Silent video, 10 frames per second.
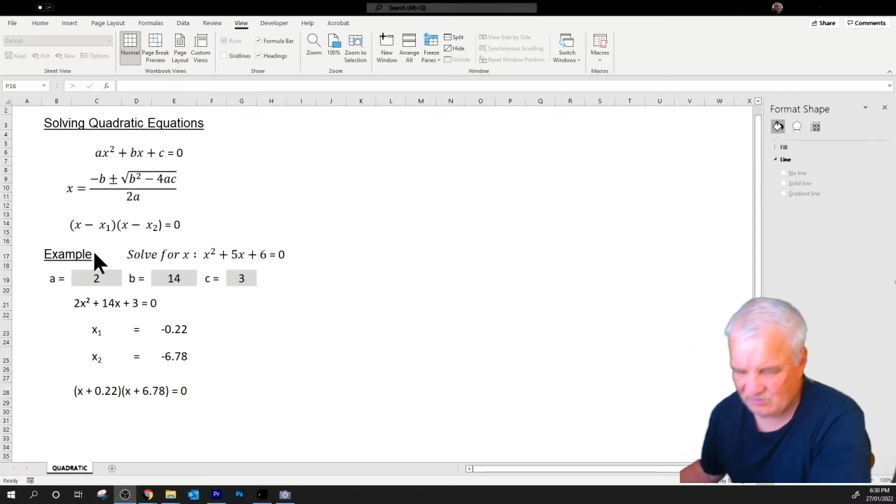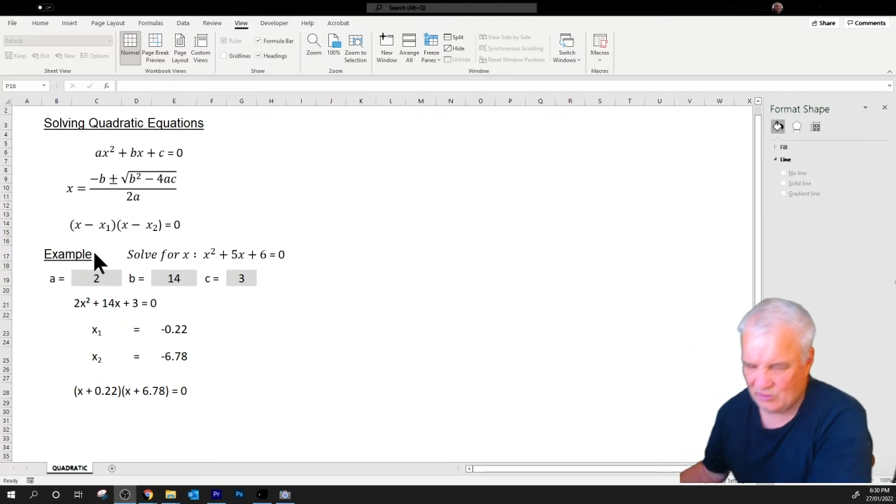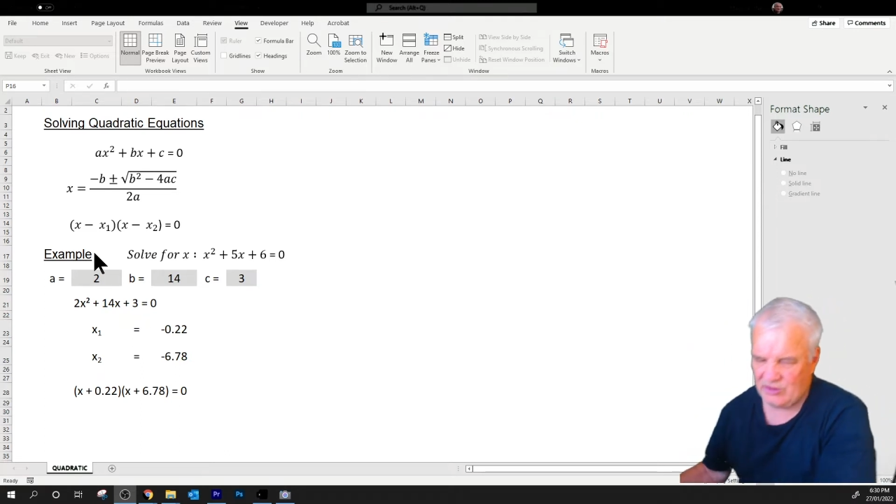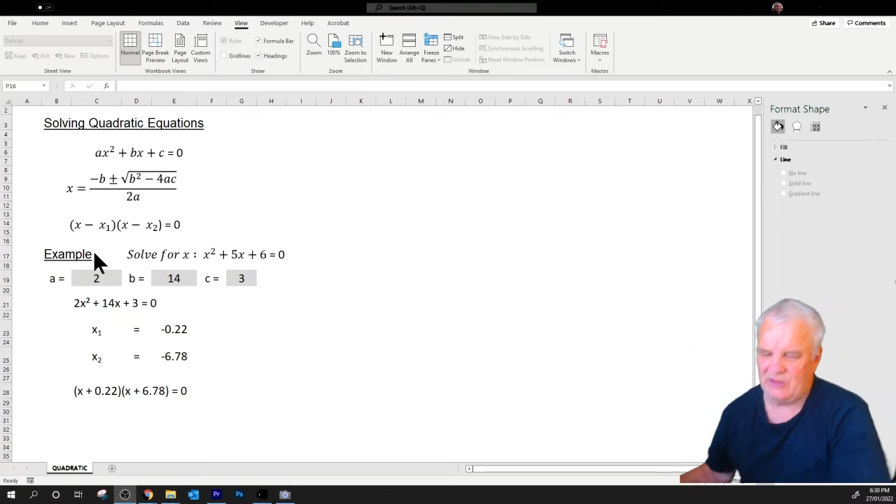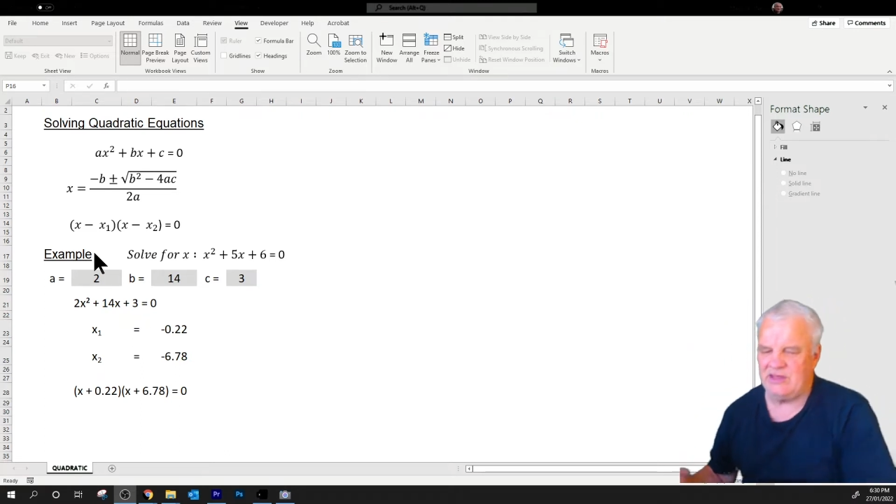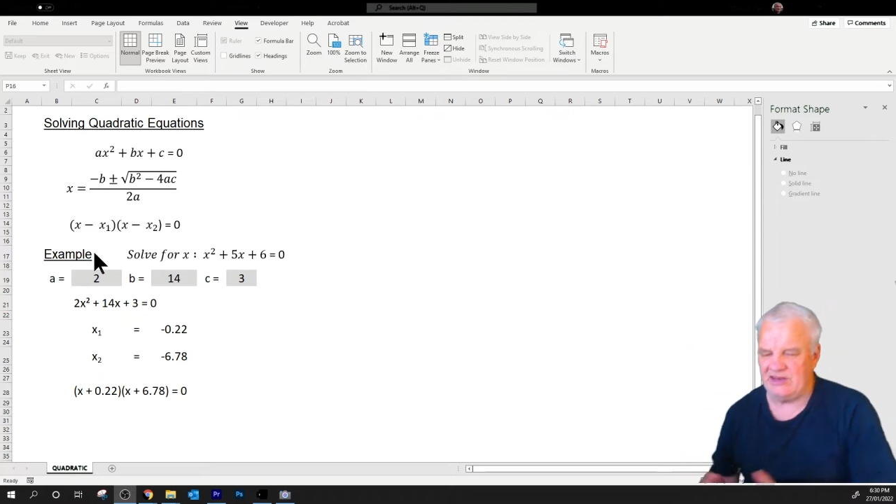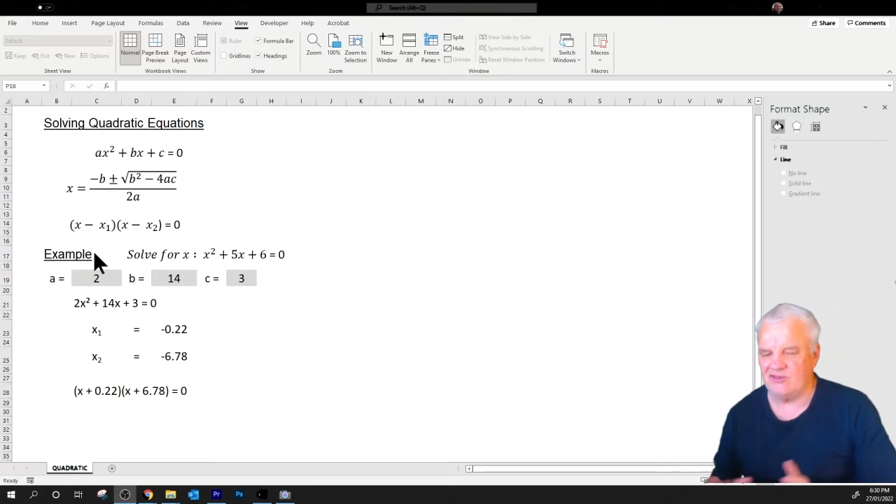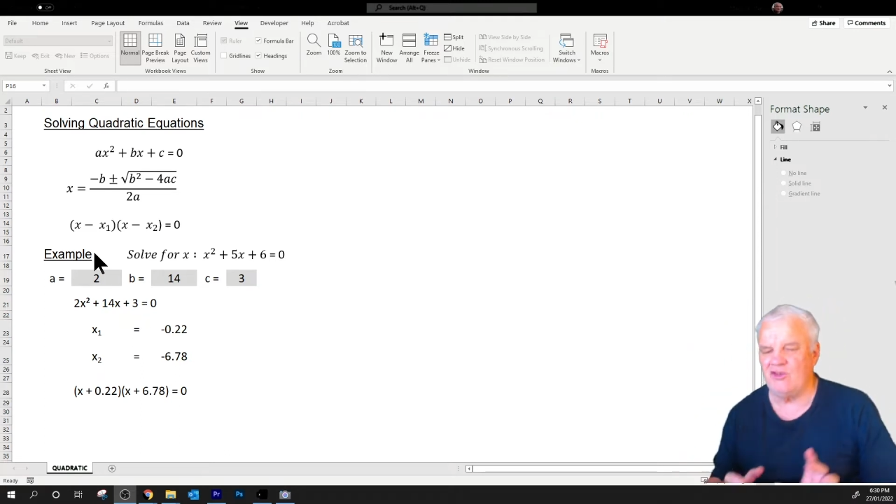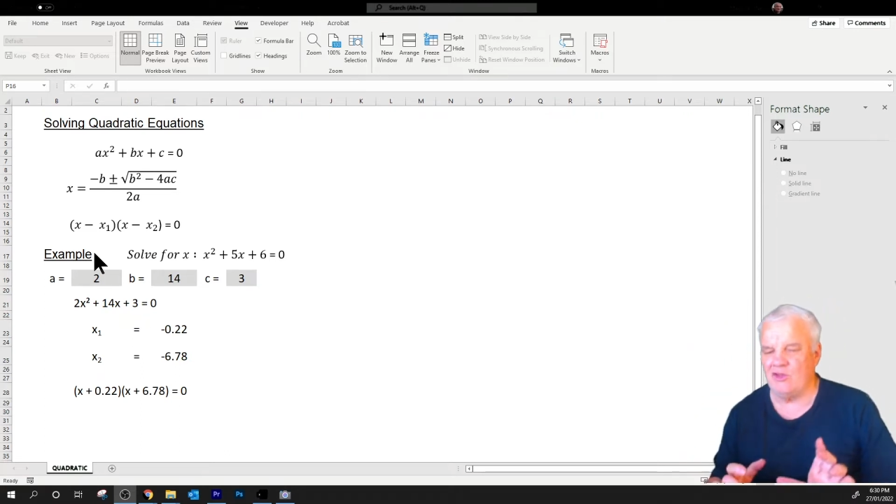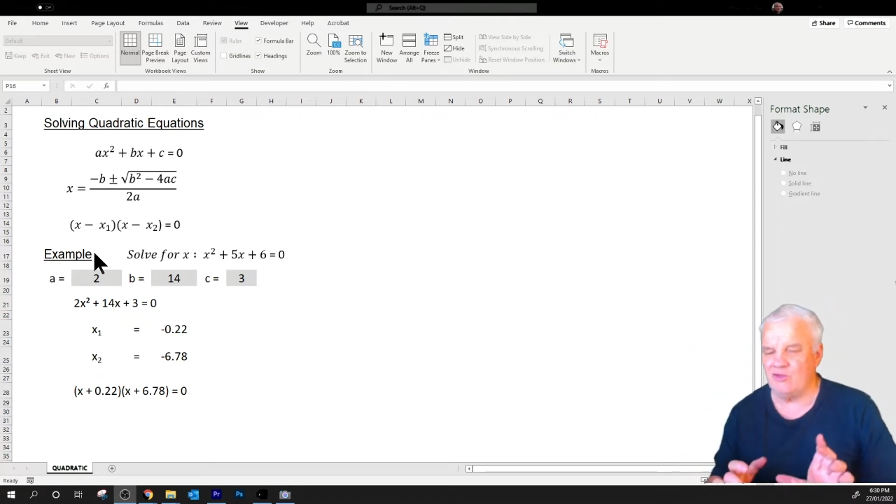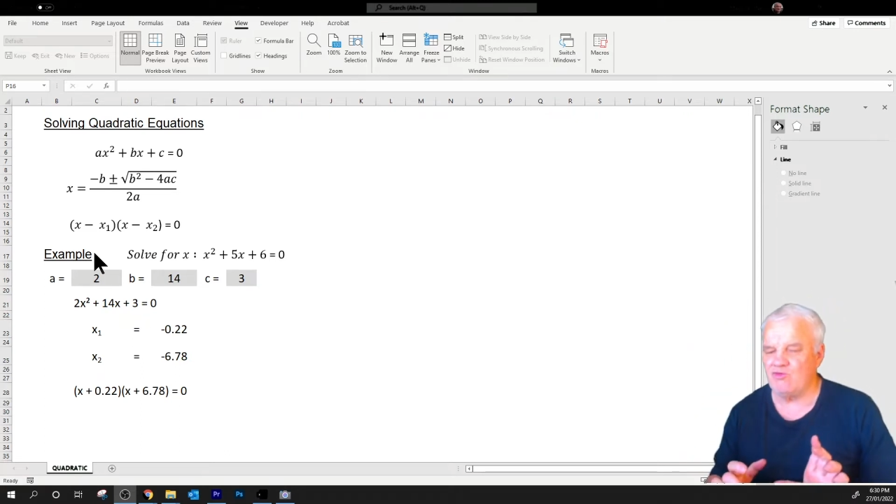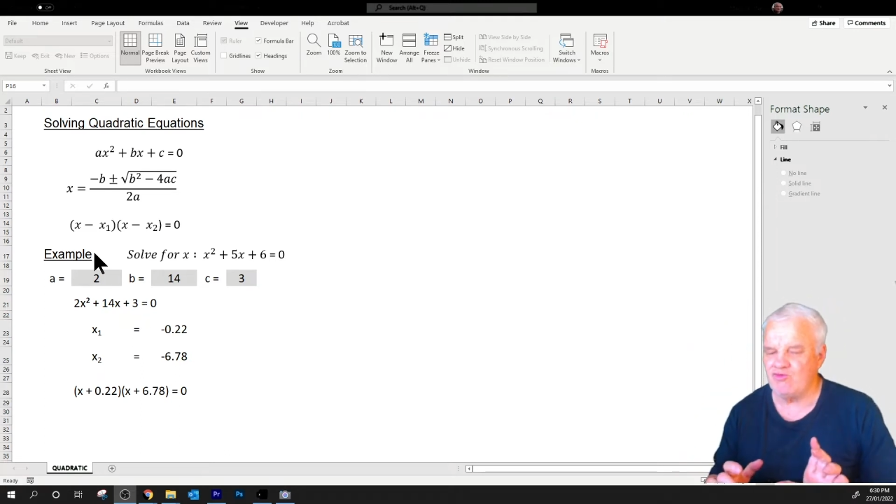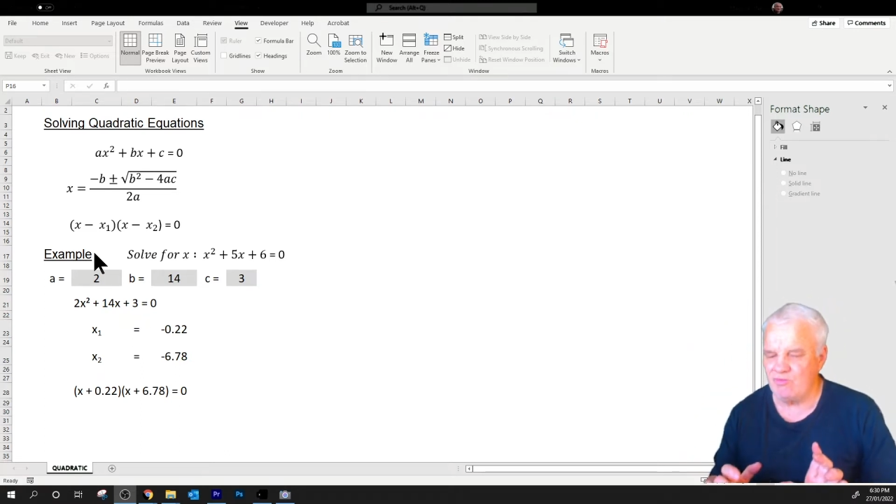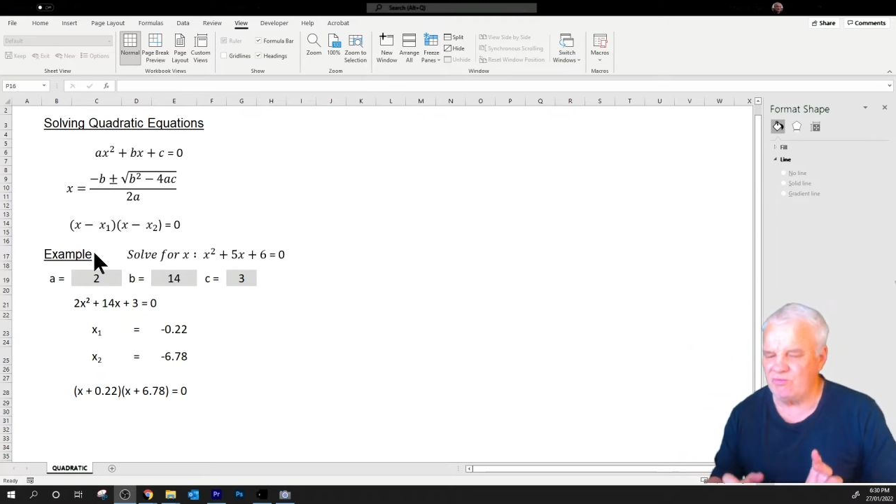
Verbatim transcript: although that's not the,